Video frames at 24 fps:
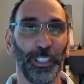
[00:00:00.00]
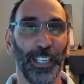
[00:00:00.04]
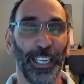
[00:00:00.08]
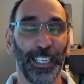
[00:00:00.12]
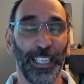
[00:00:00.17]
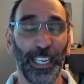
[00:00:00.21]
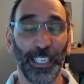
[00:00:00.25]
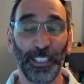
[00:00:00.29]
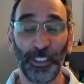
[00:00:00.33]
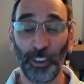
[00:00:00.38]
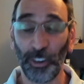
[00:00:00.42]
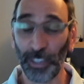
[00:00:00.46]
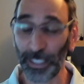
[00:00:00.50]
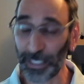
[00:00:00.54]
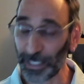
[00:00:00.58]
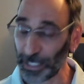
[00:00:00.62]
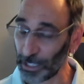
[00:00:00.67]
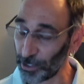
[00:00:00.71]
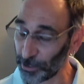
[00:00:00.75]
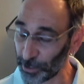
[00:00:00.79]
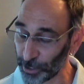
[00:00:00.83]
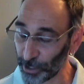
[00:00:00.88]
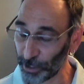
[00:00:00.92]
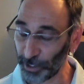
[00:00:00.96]
And I know it
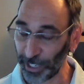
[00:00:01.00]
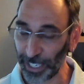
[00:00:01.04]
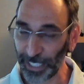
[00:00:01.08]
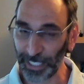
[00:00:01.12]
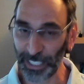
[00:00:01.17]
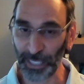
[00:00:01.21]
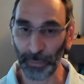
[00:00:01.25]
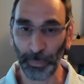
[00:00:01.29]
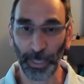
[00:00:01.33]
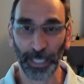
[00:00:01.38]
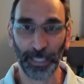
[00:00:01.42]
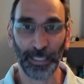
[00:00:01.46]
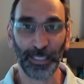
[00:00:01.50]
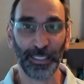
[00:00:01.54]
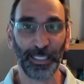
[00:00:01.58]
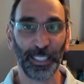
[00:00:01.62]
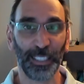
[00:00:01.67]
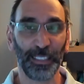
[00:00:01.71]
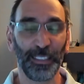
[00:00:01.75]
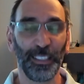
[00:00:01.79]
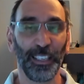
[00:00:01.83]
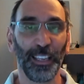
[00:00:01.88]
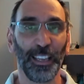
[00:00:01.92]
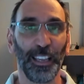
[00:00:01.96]
sounds crazy, but they
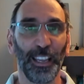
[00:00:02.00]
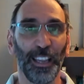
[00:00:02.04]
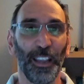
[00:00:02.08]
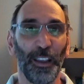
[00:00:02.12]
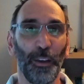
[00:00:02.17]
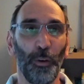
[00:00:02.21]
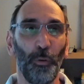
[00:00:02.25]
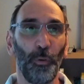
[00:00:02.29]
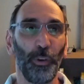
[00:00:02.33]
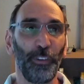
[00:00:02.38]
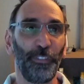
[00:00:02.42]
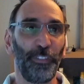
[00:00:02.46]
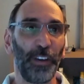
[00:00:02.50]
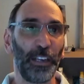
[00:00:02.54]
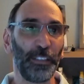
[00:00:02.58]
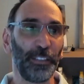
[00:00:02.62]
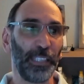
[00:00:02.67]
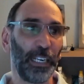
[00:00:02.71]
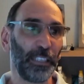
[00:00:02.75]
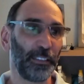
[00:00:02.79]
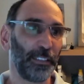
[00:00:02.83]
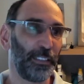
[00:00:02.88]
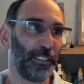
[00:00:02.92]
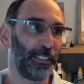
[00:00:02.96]
said, we found
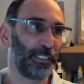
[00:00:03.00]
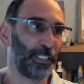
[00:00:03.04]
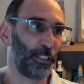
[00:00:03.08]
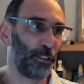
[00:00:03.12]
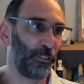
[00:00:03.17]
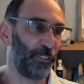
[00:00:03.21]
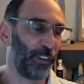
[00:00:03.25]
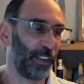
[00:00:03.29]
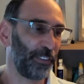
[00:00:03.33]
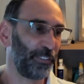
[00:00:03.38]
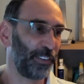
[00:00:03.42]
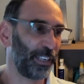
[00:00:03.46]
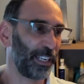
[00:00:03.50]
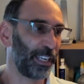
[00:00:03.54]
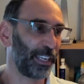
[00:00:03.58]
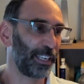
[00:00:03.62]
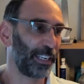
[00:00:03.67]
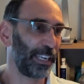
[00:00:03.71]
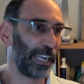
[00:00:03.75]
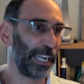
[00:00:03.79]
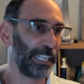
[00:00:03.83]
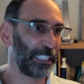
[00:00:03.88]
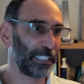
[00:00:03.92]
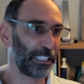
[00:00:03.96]
out that instead of having
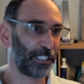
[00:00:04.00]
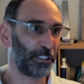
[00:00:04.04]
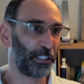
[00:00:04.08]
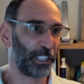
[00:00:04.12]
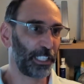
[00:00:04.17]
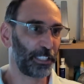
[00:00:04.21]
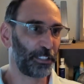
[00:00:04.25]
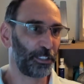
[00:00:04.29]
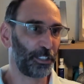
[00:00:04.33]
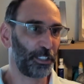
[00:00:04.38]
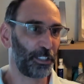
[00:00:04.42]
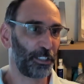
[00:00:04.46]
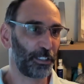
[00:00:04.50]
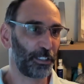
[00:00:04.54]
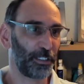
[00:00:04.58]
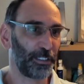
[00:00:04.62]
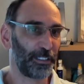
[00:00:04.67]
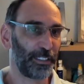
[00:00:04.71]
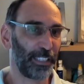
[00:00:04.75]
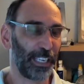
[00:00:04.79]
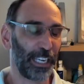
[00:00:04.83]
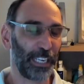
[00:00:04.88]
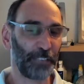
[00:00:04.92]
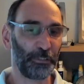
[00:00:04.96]
8
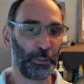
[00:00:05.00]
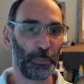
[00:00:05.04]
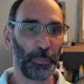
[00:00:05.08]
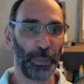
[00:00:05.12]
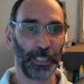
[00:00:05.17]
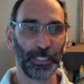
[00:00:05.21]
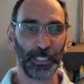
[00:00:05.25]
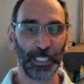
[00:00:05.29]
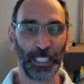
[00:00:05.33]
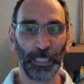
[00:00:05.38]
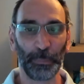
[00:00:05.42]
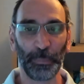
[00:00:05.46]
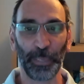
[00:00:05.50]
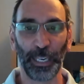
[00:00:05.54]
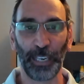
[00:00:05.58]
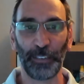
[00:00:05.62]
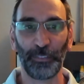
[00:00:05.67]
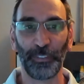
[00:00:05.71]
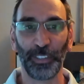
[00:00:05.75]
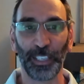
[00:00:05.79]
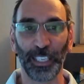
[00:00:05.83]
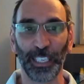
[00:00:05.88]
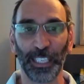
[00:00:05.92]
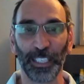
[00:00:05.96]
characters and replacing them
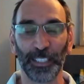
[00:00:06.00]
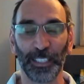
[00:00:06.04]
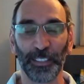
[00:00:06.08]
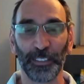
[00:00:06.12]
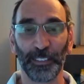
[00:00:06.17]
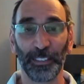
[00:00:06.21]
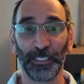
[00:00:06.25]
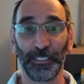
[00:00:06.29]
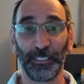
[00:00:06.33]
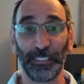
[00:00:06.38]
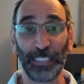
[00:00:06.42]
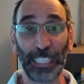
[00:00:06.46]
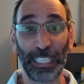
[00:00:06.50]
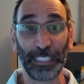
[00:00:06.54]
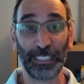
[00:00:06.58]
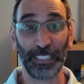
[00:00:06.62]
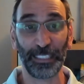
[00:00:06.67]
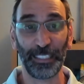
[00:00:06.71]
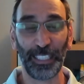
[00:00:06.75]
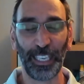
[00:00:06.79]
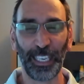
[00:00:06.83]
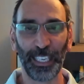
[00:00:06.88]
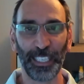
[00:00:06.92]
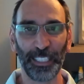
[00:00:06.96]
every 90
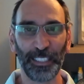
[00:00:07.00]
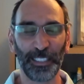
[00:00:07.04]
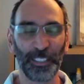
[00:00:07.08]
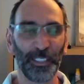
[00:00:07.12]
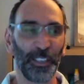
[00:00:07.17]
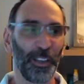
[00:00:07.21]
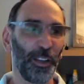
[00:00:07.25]
days,